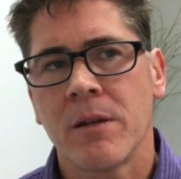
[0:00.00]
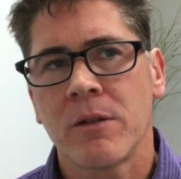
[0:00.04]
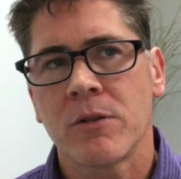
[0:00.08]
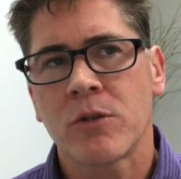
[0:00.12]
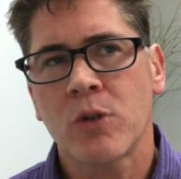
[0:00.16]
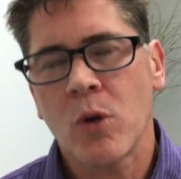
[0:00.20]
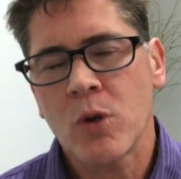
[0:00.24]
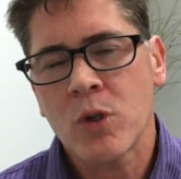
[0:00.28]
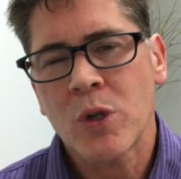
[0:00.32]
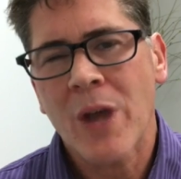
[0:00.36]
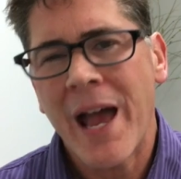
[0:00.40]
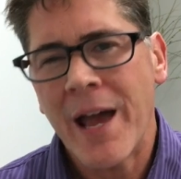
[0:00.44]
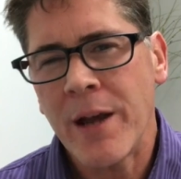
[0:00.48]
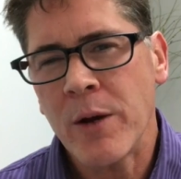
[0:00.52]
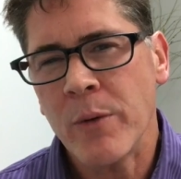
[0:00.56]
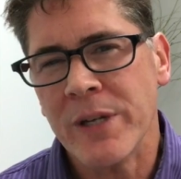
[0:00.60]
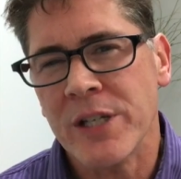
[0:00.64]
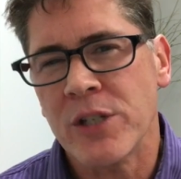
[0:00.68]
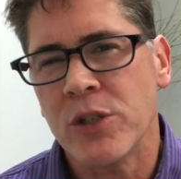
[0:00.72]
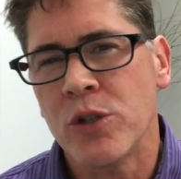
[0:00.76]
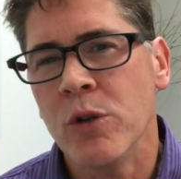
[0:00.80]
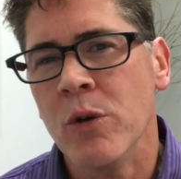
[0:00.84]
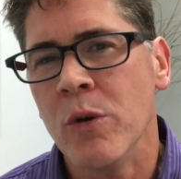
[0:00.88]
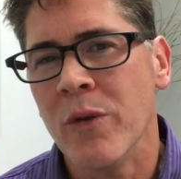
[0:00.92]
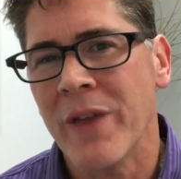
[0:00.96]
So how do
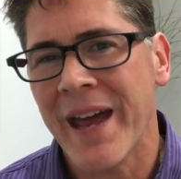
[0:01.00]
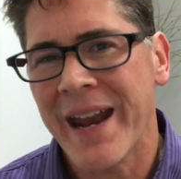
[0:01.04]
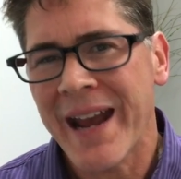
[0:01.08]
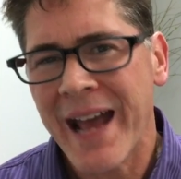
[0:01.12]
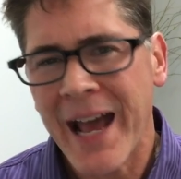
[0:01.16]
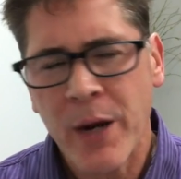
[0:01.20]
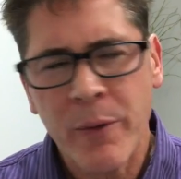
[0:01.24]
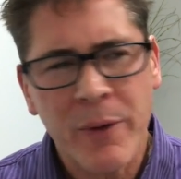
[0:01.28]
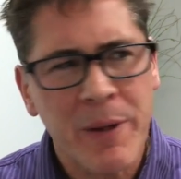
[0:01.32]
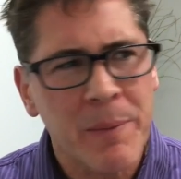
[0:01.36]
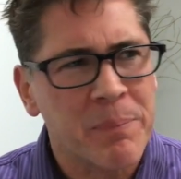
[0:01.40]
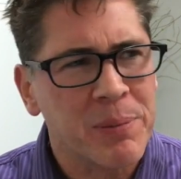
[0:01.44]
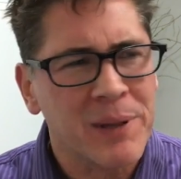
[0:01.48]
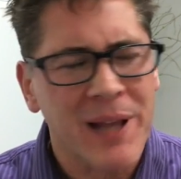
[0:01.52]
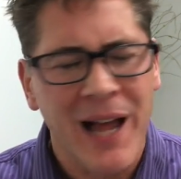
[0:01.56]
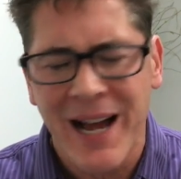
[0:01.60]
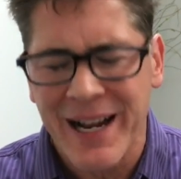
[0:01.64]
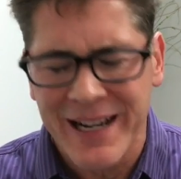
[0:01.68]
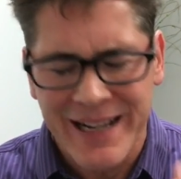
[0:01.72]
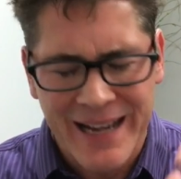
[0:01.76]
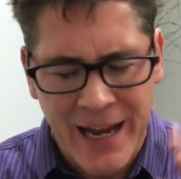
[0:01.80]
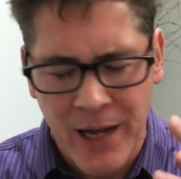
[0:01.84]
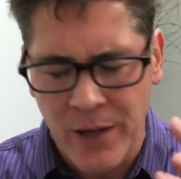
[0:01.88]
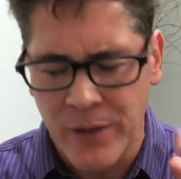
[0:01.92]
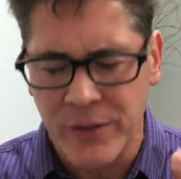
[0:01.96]
we do that? How do we
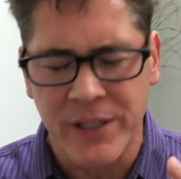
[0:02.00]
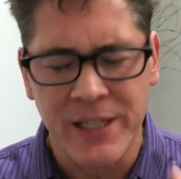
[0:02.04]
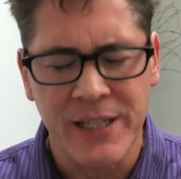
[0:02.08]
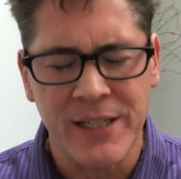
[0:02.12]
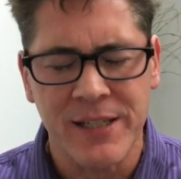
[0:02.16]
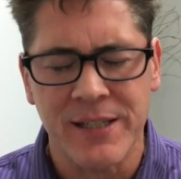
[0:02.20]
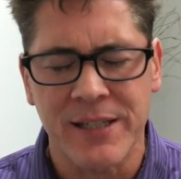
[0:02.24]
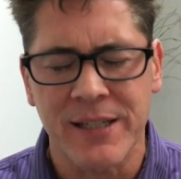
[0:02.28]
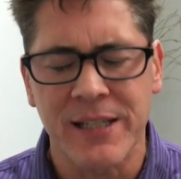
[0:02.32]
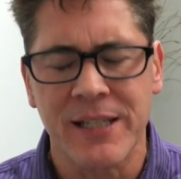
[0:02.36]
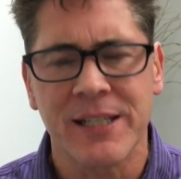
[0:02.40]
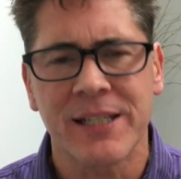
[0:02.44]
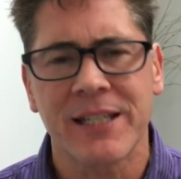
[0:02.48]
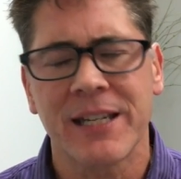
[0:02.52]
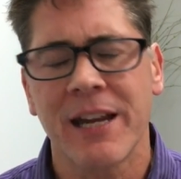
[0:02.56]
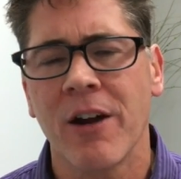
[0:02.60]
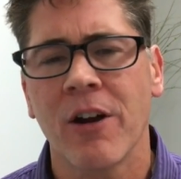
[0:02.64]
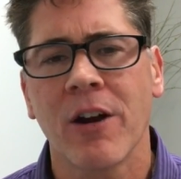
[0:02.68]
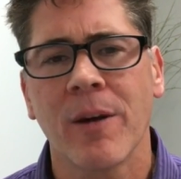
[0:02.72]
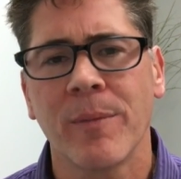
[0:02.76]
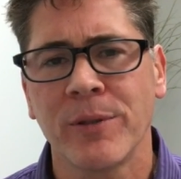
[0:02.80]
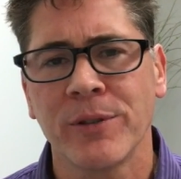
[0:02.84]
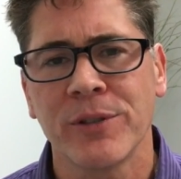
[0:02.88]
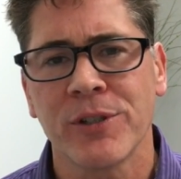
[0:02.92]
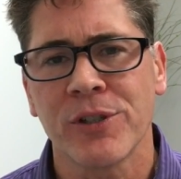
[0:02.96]
block out these
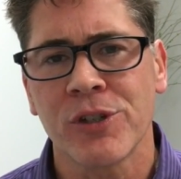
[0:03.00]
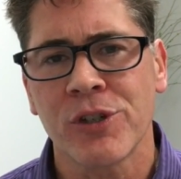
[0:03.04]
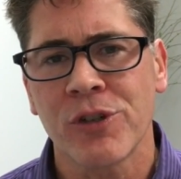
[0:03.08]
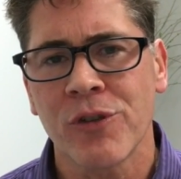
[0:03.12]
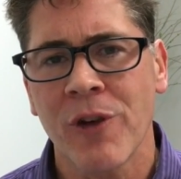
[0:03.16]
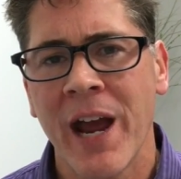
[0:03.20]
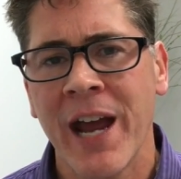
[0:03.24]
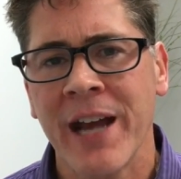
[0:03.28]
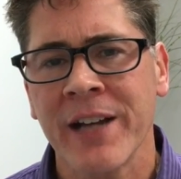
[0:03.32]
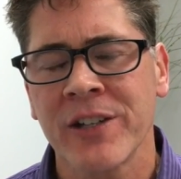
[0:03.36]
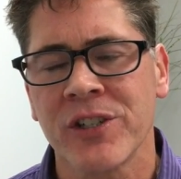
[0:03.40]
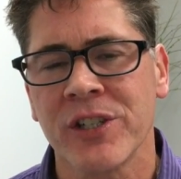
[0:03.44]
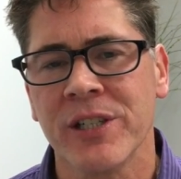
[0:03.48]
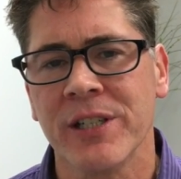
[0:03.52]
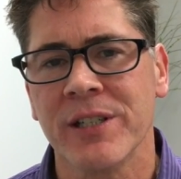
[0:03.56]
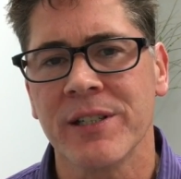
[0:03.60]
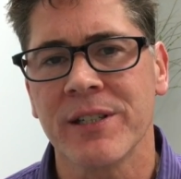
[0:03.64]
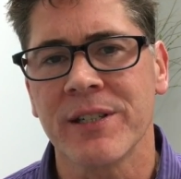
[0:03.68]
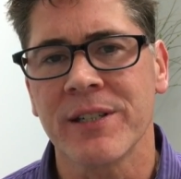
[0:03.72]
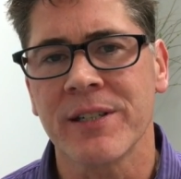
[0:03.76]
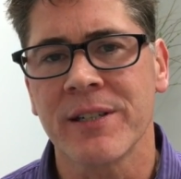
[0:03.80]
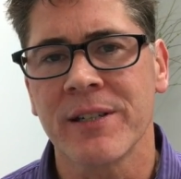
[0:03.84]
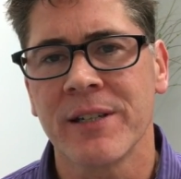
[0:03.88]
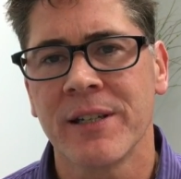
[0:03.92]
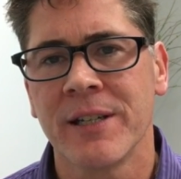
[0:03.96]
terrible
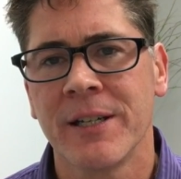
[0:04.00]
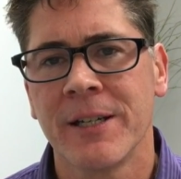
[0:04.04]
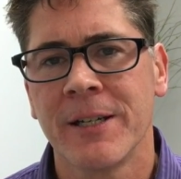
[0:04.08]
distractions?